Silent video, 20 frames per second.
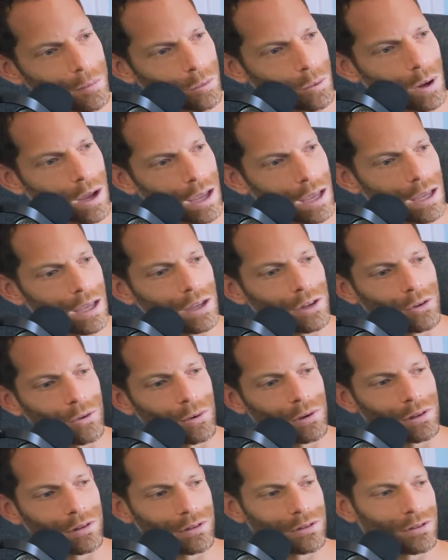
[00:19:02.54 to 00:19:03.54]
way in
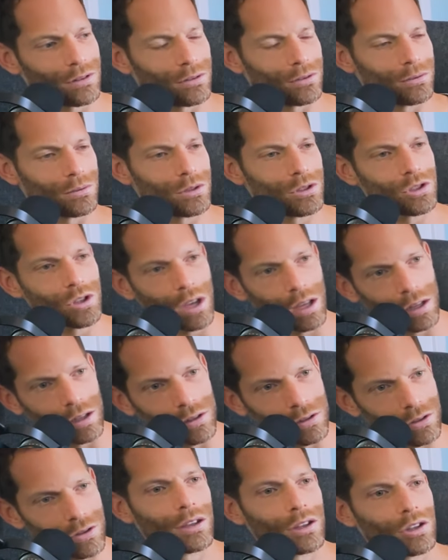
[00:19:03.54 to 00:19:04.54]
order to
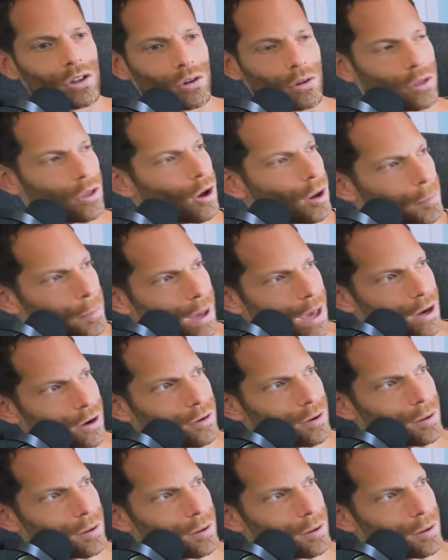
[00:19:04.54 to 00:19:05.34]
change your thought pattern a